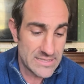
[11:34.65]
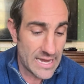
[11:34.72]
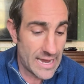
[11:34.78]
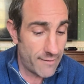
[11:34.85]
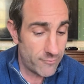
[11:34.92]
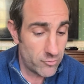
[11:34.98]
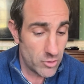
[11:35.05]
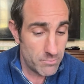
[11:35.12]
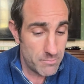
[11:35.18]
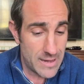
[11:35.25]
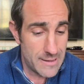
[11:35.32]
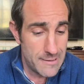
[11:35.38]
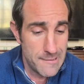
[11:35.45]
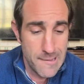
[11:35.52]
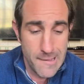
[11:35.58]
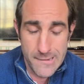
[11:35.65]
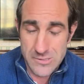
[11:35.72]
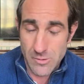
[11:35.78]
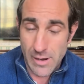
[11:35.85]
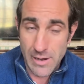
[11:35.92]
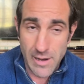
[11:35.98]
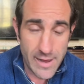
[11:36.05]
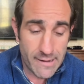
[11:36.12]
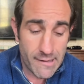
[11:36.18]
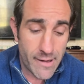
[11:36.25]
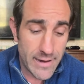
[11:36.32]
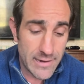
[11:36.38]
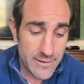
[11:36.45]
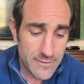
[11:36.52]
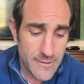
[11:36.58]
I have to admit. So I like
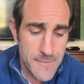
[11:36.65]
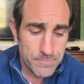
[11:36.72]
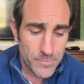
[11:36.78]
Highland.